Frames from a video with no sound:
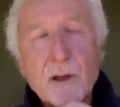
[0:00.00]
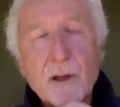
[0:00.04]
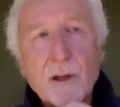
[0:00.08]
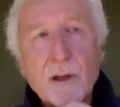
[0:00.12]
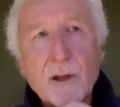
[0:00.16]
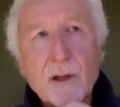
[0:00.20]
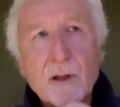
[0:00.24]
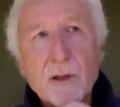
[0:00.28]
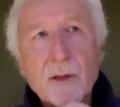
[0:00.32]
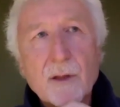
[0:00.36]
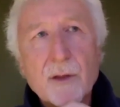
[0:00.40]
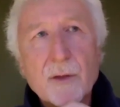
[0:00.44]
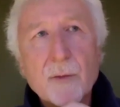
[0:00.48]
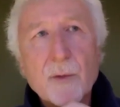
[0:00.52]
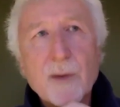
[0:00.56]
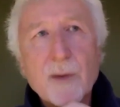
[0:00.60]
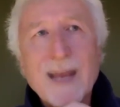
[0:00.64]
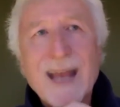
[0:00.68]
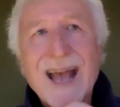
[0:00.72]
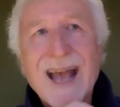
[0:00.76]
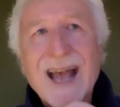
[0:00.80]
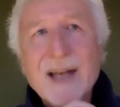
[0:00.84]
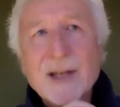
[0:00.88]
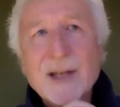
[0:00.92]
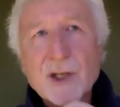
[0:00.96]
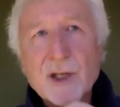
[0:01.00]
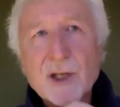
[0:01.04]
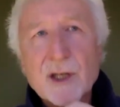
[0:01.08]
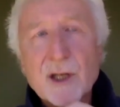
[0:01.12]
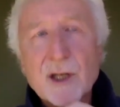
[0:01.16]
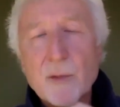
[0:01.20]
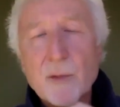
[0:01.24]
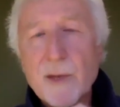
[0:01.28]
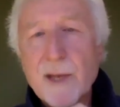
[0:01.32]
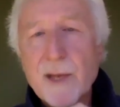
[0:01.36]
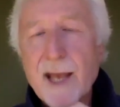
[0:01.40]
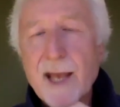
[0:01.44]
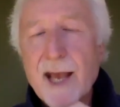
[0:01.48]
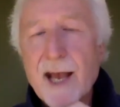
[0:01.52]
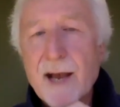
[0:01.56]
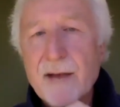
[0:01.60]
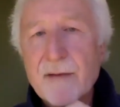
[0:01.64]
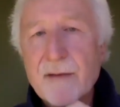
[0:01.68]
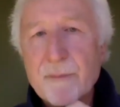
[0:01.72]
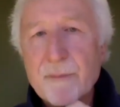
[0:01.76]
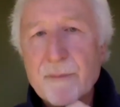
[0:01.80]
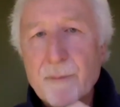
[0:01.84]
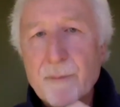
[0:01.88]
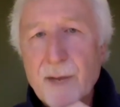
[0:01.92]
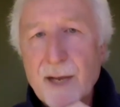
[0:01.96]
the reaction that we
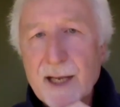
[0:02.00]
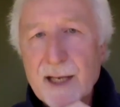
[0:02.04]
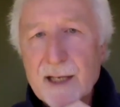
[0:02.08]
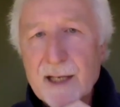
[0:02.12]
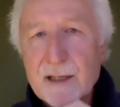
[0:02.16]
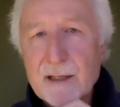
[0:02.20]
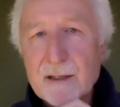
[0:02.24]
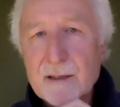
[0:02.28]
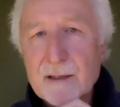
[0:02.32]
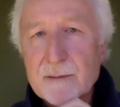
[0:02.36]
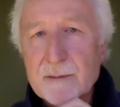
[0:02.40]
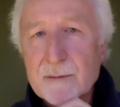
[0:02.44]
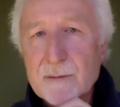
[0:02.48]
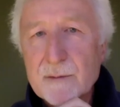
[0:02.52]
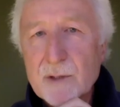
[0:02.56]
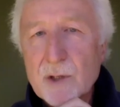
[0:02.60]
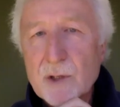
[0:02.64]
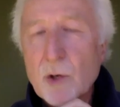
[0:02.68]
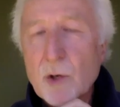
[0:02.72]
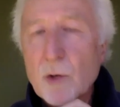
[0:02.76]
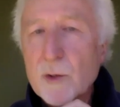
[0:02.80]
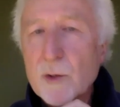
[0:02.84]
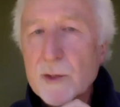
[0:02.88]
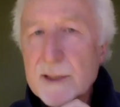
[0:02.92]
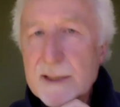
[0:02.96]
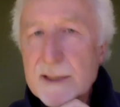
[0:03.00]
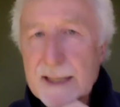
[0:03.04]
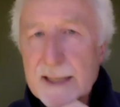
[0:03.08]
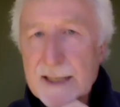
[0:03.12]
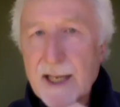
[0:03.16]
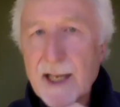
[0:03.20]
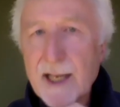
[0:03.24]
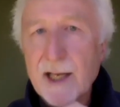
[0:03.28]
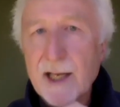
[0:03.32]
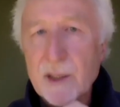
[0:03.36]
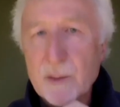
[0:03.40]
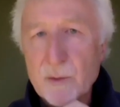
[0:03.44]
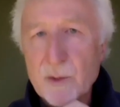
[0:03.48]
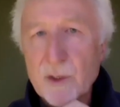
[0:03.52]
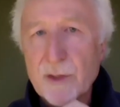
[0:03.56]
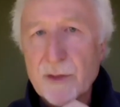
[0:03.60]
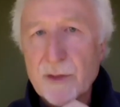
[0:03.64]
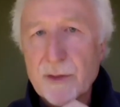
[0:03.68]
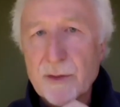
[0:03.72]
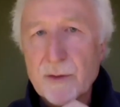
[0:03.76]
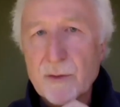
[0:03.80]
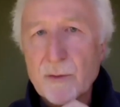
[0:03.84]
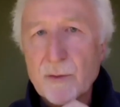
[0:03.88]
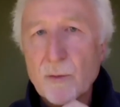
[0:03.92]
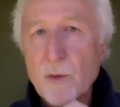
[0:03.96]
have might coincide
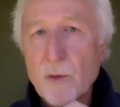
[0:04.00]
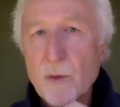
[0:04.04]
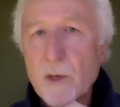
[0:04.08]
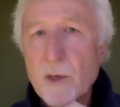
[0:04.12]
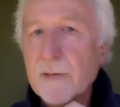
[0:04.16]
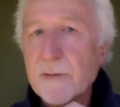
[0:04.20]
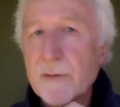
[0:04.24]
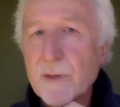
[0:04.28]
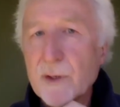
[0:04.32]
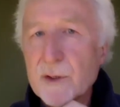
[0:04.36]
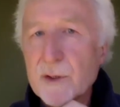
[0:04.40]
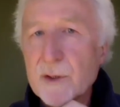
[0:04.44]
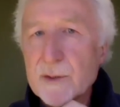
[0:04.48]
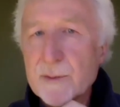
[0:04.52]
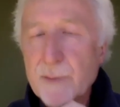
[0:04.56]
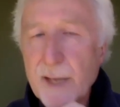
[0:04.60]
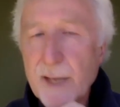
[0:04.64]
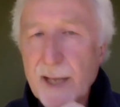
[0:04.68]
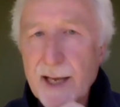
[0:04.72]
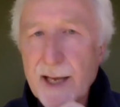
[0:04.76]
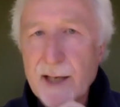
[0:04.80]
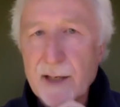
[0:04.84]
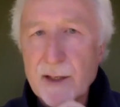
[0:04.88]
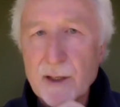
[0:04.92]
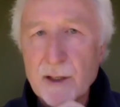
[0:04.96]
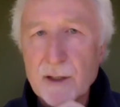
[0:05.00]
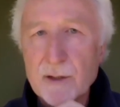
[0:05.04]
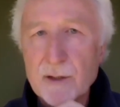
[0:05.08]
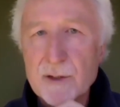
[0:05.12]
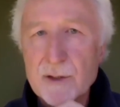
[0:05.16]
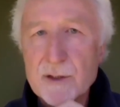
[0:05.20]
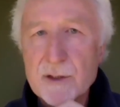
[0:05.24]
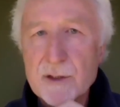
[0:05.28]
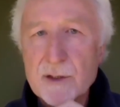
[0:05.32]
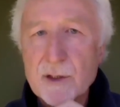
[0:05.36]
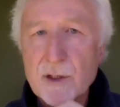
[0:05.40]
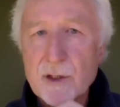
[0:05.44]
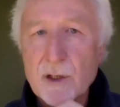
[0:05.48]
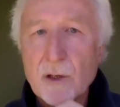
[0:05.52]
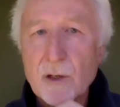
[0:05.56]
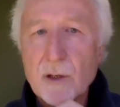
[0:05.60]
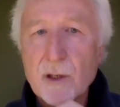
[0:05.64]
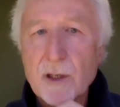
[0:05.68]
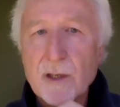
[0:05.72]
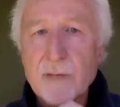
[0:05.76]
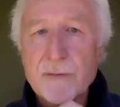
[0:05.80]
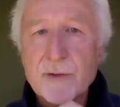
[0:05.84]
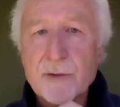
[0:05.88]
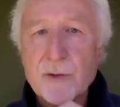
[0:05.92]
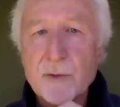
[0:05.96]
with one of those patterns. So
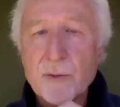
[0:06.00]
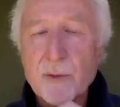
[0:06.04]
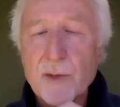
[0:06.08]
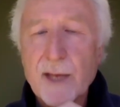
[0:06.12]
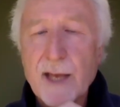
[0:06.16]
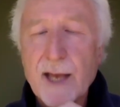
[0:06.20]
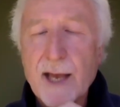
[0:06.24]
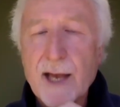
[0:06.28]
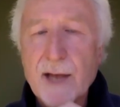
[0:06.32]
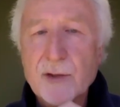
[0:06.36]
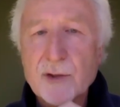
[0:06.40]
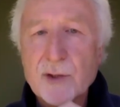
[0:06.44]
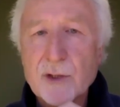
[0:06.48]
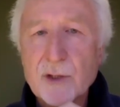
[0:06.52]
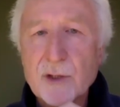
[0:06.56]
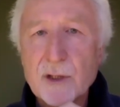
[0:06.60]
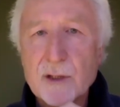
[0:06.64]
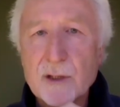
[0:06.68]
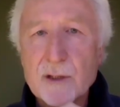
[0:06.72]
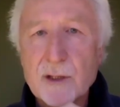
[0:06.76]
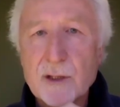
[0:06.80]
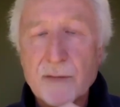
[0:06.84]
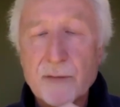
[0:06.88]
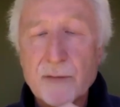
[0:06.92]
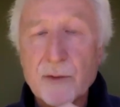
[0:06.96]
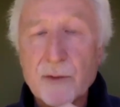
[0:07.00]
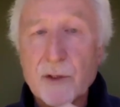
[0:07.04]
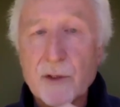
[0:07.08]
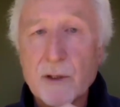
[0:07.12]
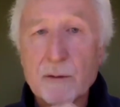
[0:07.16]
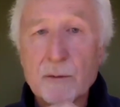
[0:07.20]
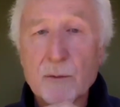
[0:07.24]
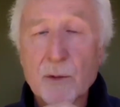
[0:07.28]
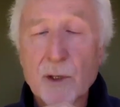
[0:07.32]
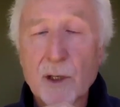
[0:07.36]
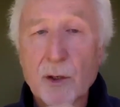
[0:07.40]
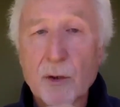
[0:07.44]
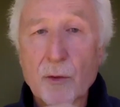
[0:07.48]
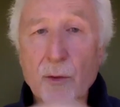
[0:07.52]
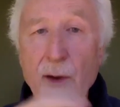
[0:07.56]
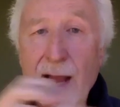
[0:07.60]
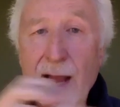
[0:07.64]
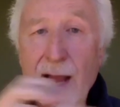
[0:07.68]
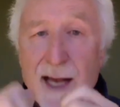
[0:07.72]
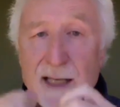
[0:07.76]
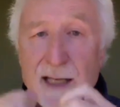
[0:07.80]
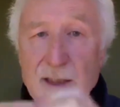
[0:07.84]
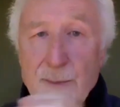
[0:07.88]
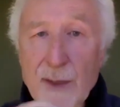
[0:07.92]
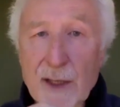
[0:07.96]
if the reaction is, if we're
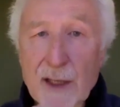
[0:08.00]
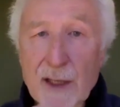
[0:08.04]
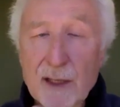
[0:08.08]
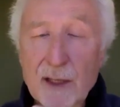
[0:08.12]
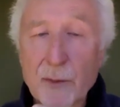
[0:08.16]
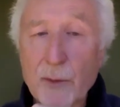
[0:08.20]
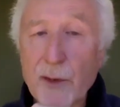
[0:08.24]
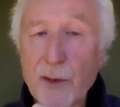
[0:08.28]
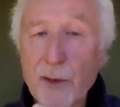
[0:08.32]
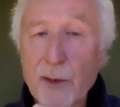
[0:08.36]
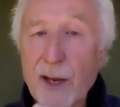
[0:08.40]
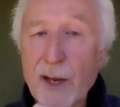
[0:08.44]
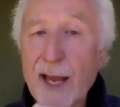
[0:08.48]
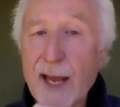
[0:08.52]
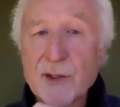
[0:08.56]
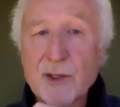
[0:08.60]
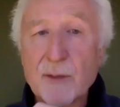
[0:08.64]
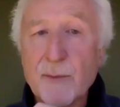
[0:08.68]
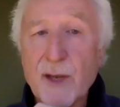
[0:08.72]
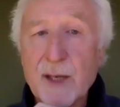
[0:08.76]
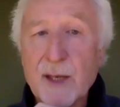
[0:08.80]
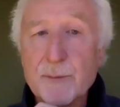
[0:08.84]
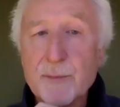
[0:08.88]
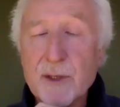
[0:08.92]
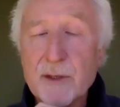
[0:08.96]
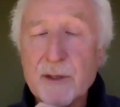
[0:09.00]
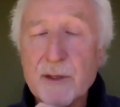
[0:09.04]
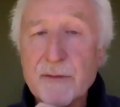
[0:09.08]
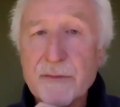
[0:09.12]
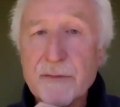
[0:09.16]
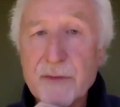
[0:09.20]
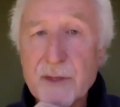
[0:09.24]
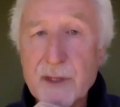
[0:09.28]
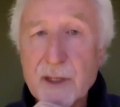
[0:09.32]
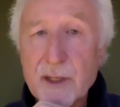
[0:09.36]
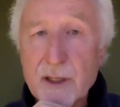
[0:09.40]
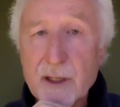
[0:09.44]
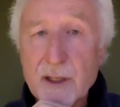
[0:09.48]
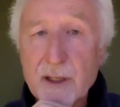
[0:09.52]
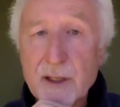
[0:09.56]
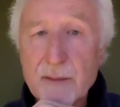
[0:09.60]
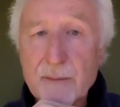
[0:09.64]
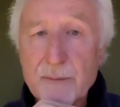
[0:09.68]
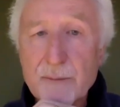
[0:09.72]
grasping, the reaction might be fear.